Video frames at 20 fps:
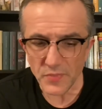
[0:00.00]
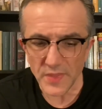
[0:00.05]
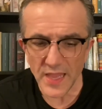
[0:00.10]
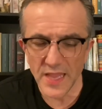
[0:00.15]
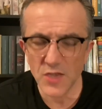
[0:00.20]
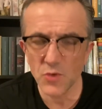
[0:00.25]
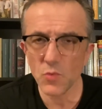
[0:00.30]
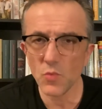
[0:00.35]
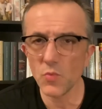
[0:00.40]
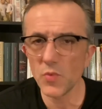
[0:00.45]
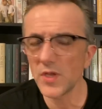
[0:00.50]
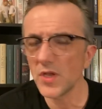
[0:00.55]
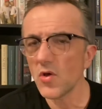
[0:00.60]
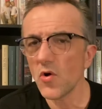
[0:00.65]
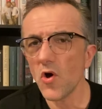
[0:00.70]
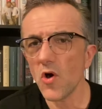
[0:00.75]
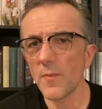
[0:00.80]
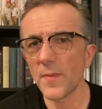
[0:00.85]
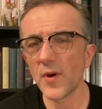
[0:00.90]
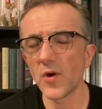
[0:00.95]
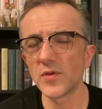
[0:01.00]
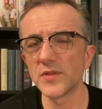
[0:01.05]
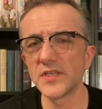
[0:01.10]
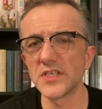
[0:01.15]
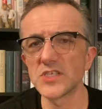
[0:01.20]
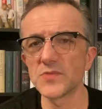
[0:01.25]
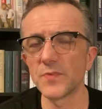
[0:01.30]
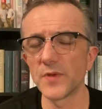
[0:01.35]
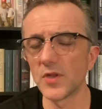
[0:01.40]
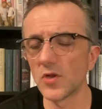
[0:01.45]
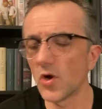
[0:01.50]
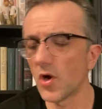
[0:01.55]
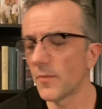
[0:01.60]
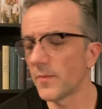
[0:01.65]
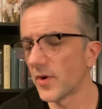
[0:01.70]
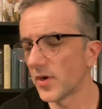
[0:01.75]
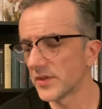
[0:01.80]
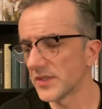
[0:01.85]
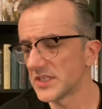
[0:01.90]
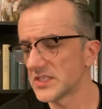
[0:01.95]
And we know about this
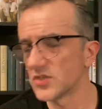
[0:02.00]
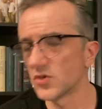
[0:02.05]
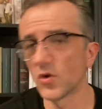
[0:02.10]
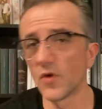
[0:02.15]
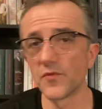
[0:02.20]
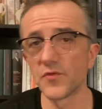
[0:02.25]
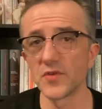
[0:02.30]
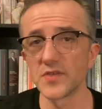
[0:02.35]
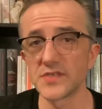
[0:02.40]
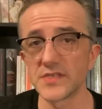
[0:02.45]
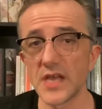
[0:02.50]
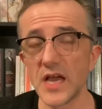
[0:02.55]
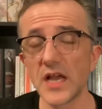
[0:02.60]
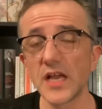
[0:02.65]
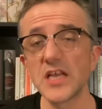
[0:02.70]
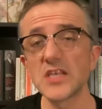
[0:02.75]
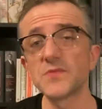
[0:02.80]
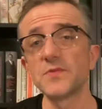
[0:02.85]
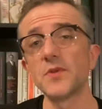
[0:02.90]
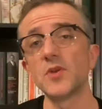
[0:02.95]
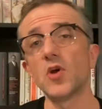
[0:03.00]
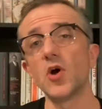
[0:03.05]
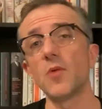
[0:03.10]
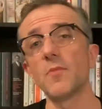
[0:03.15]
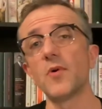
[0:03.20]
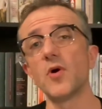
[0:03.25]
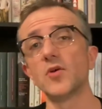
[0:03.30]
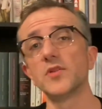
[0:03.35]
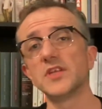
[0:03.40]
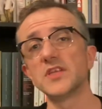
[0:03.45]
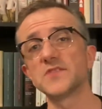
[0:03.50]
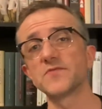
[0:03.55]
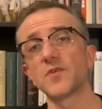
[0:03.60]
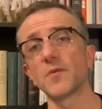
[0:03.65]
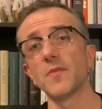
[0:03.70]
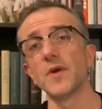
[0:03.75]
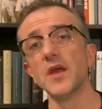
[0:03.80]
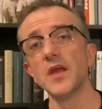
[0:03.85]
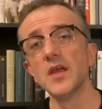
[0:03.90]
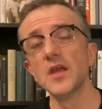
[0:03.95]
from sagas, we know about this
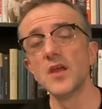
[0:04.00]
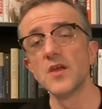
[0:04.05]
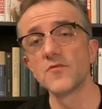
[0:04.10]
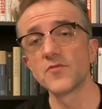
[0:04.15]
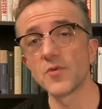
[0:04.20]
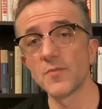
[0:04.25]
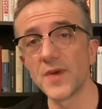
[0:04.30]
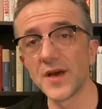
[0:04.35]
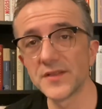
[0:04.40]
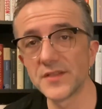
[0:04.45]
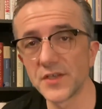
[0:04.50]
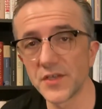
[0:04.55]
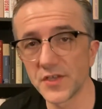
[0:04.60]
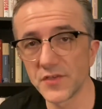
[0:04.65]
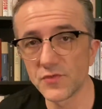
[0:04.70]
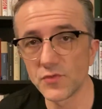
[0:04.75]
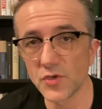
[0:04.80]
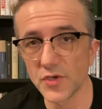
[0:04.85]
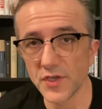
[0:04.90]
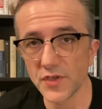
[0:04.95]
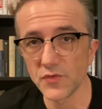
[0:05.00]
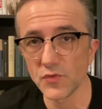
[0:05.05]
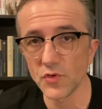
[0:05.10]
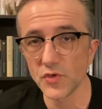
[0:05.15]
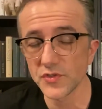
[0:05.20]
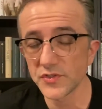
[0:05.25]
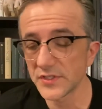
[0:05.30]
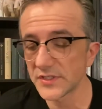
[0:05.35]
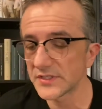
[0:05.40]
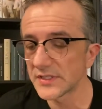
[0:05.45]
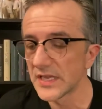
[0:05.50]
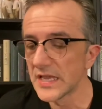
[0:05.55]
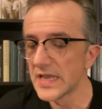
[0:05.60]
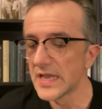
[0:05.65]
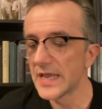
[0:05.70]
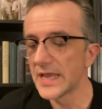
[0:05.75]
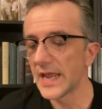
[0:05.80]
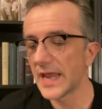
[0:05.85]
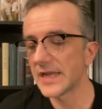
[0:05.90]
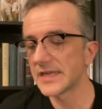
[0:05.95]
from other historic sources,
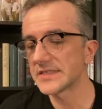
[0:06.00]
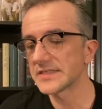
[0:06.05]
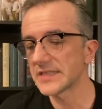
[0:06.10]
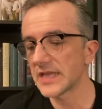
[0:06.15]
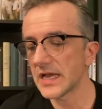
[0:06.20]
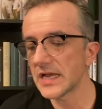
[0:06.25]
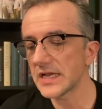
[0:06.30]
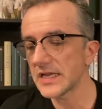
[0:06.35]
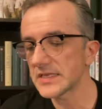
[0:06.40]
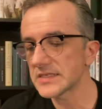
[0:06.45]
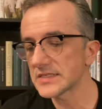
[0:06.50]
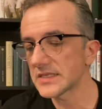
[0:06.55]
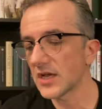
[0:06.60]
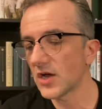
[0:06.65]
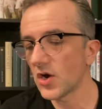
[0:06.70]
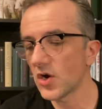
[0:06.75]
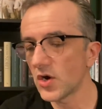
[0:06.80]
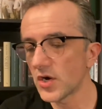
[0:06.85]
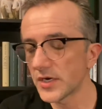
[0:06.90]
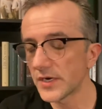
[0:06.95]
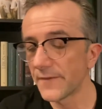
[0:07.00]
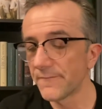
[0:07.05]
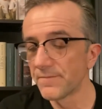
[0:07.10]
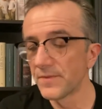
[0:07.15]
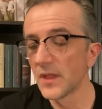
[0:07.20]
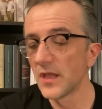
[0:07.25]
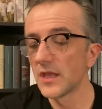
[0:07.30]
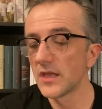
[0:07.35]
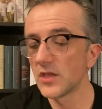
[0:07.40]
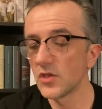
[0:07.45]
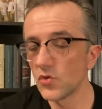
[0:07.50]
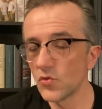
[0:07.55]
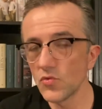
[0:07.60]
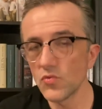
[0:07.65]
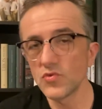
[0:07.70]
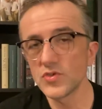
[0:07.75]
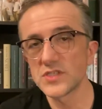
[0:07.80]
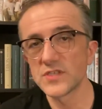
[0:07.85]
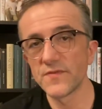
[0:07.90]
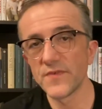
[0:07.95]
and sagas are
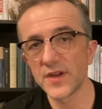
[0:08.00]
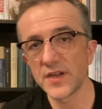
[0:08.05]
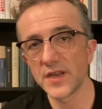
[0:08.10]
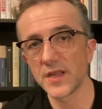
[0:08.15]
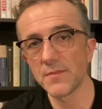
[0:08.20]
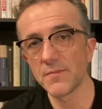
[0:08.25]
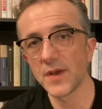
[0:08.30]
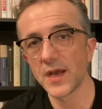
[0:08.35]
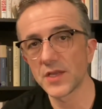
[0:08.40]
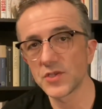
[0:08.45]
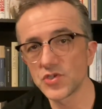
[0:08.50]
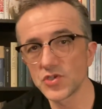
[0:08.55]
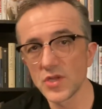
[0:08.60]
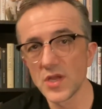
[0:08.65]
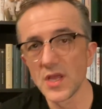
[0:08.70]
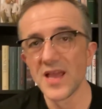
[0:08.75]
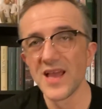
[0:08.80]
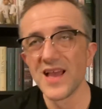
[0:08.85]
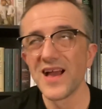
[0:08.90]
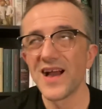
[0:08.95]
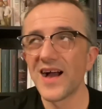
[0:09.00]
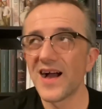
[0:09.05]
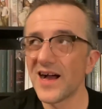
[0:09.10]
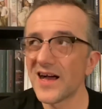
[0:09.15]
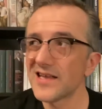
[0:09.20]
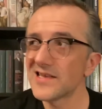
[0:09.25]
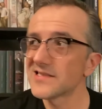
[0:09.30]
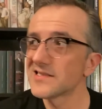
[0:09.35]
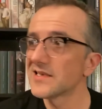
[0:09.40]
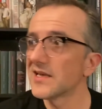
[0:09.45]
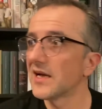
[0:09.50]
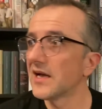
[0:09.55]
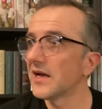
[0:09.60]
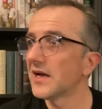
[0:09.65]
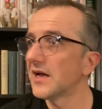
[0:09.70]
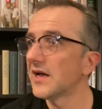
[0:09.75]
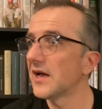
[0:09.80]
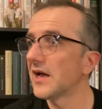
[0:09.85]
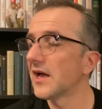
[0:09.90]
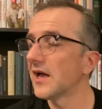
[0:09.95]
used very much as
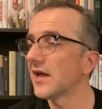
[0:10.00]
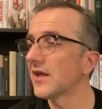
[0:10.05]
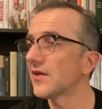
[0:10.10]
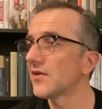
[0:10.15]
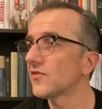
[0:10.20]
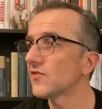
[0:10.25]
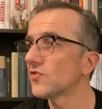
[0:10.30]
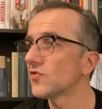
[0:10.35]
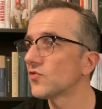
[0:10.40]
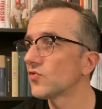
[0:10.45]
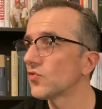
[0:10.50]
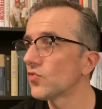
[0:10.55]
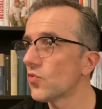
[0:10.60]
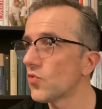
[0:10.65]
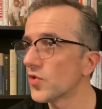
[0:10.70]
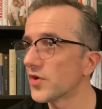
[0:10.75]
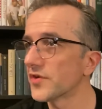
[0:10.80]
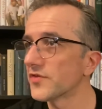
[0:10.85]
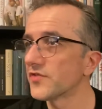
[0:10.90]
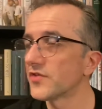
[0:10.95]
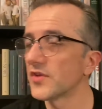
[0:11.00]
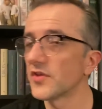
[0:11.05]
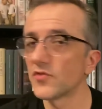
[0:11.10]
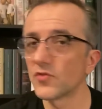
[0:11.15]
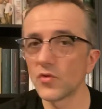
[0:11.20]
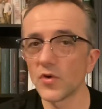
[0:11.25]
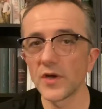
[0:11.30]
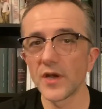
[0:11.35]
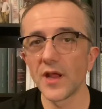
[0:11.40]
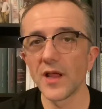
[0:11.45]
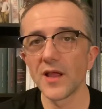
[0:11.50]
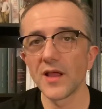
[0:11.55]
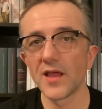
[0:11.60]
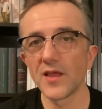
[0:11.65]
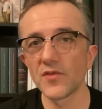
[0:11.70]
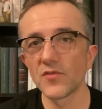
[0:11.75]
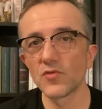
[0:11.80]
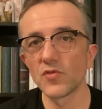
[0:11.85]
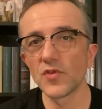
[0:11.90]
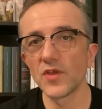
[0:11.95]
a
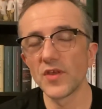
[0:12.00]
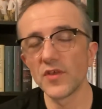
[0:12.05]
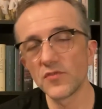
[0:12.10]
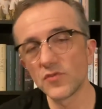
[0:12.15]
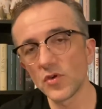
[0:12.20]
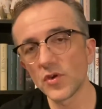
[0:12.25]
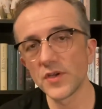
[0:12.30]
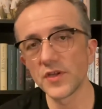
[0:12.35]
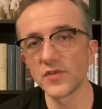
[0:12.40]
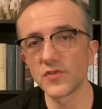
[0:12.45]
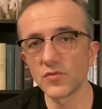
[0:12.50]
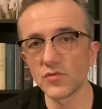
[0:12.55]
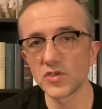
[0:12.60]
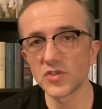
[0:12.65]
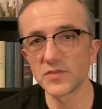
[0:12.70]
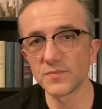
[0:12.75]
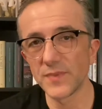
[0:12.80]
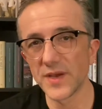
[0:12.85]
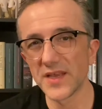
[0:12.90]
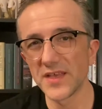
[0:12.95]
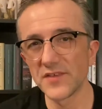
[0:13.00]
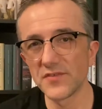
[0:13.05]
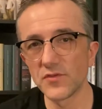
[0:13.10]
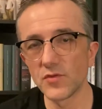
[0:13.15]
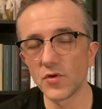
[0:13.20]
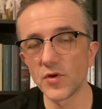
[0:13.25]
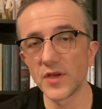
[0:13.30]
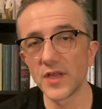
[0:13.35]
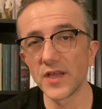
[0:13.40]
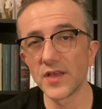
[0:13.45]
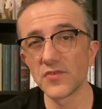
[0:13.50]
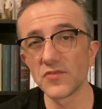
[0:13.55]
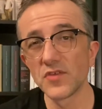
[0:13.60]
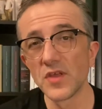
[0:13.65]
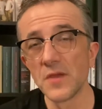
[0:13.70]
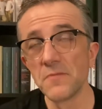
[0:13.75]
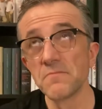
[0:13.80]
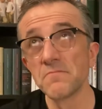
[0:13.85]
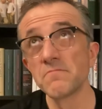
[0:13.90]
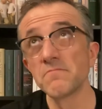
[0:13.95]
historic source by historians,
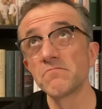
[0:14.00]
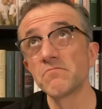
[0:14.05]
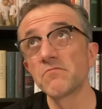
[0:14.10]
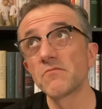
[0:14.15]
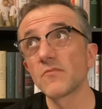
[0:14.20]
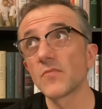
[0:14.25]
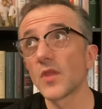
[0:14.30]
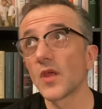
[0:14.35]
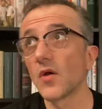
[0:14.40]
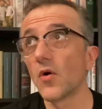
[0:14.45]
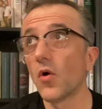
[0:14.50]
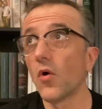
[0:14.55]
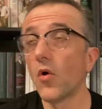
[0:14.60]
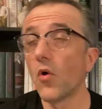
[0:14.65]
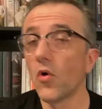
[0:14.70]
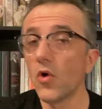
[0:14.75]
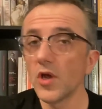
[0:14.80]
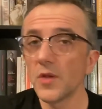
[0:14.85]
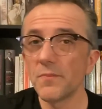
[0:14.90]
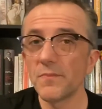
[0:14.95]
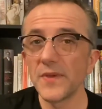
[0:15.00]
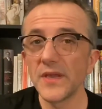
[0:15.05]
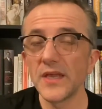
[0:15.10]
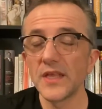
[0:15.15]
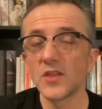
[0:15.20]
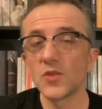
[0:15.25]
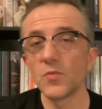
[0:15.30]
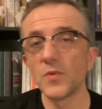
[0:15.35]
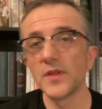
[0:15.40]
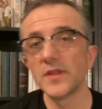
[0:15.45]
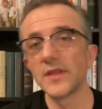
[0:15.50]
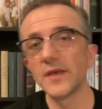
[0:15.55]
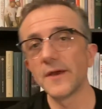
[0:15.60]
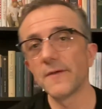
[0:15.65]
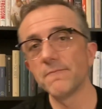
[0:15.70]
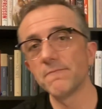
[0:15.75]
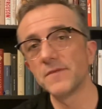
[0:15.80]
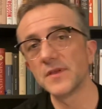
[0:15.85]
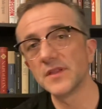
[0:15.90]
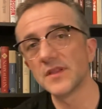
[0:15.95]
albeit with
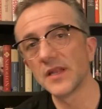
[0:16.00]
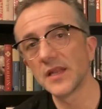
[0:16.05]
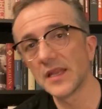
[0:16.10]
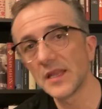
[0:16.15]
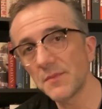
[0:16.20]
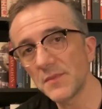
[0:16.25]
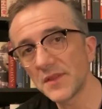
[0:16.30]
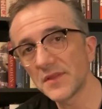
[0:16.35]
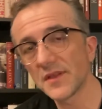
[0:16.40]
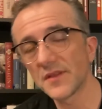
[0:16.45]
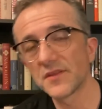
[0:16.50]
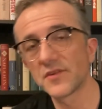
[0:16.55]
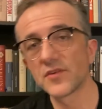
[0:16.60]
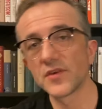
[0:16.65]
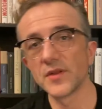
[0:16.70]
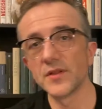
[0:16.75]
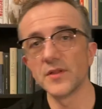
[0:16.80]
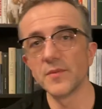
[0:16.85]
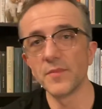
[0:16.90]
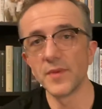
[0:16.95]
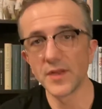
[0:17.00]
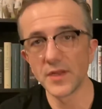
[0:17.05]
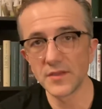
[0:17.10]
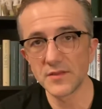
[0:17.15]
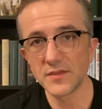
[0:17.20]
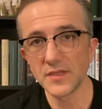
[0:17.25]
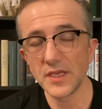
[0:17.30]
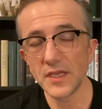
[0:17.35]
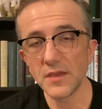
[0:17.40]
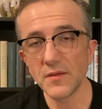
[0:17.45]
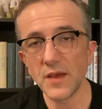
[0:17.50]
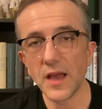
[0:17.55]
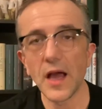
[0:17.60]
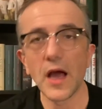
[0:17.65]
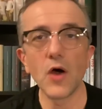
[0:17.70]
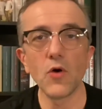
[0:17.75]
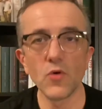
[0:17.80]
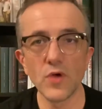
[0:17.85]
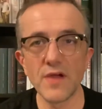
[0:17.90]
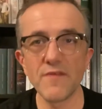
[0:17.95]
a limited credibility,
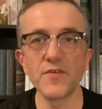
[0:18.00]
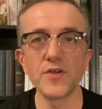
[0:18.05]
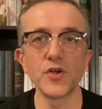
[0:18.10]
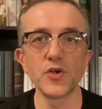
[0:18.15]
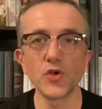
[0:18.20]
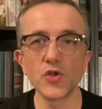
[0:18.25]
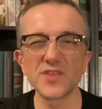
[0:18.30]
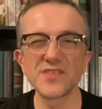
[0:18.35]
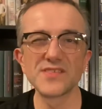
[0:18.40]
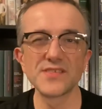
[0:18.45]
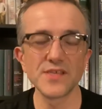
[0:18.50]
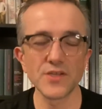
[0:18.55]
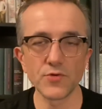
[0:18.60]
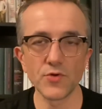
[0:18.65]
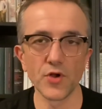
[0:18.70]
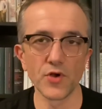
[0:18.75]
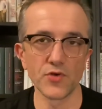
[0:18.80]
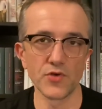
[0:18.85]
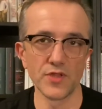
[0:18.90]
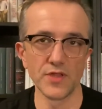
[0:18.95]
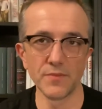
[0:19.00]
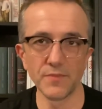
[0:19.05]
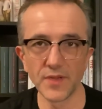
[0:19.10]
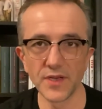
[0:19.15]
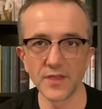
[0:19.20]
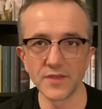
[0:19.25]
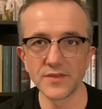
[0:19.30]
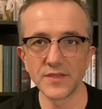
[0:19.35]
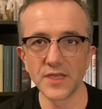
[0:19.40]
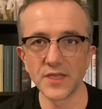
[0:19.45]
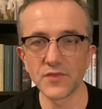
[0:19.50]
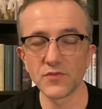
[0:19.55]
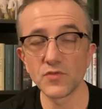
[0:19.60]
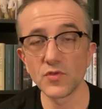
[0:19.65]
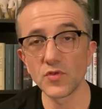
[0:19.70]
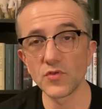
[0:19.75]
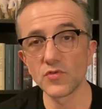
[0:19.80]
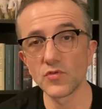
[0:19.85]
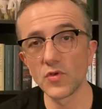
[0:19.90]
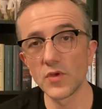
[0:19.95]
however not zero credibility.
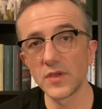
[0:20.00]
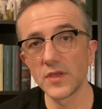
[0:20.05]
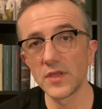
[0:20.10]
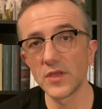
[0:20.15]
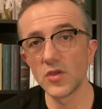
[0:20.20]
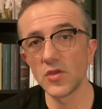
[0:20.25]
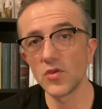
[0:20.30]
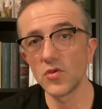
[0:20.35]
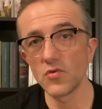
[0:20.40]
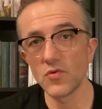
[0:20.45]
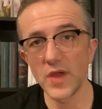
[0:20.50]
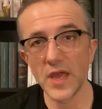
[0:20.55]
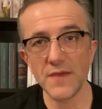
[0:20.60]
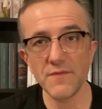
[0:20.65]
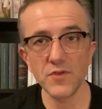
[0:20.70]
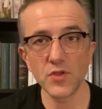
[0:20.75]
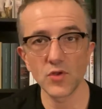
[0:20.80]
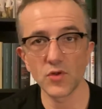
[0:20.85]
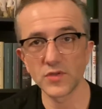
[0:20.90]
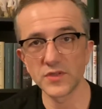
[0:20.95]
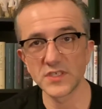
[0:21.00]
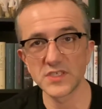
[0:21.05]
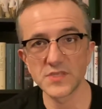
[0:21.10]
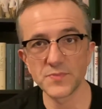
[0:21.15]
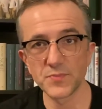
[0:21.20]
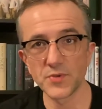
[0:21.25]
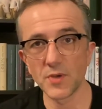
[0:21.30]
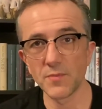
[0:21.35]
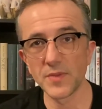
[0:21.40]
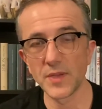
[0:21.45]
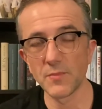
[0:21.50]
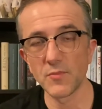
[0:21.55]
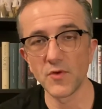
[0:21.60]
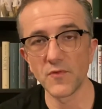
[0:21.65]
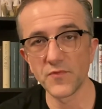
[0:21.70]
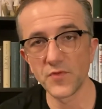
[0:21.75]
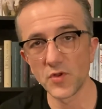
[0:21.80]
So you have this problem of